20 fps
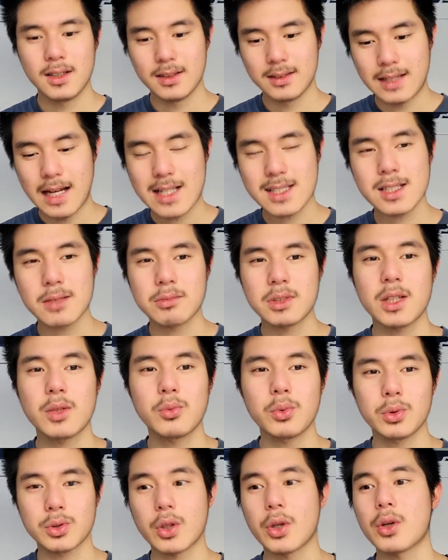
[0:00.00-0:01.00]
that something
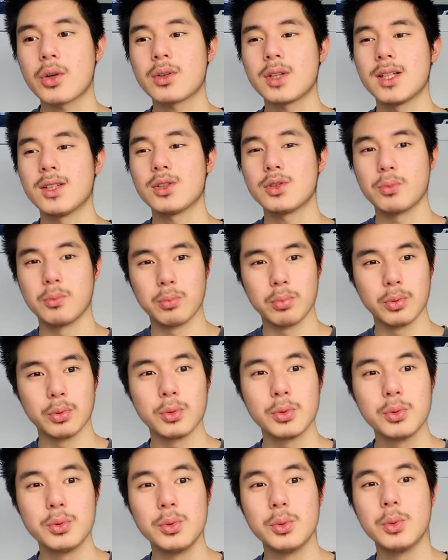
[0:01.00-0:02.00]
will turn into
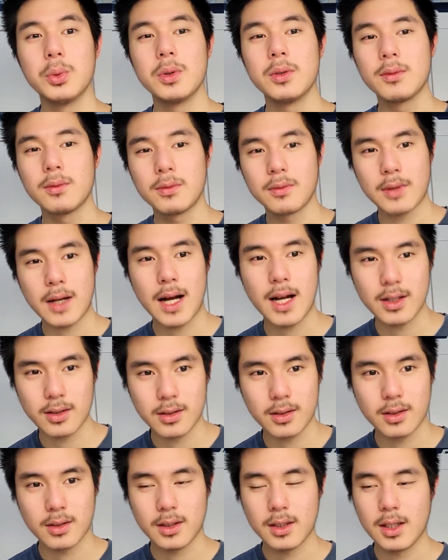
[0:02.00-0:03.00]
blue
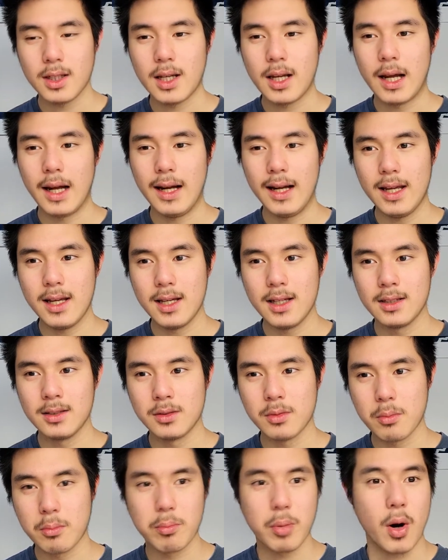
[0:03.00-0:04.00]
fire
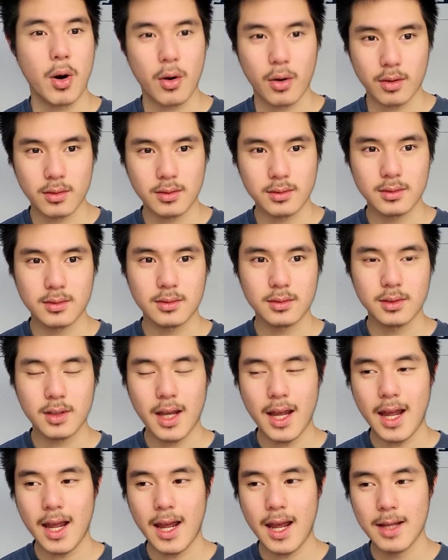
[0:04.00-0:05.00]
and burn
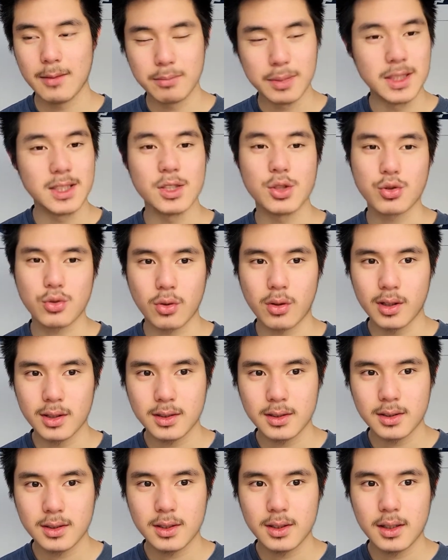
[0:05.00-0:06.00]
and be destroyed.